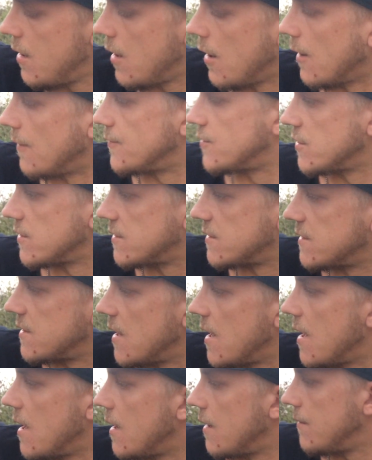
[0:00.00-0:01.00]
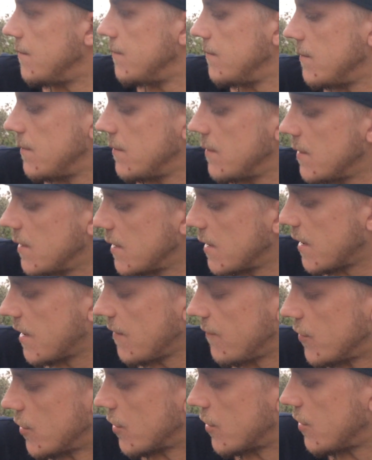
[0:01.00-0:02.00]
I've just
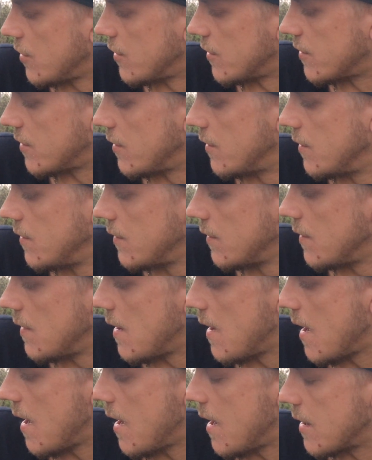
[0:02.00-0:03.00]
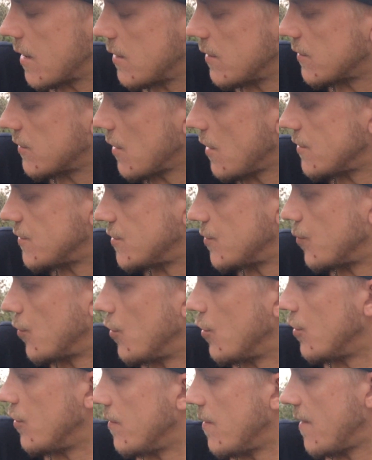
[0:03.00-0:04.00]
given a good dose of
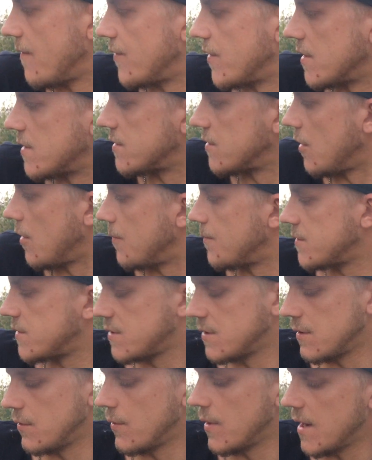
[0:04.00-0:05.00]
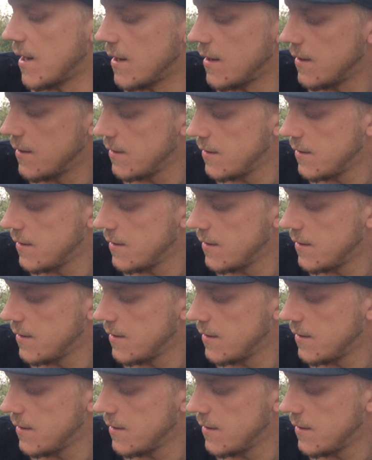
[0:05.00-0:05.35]
water over the top to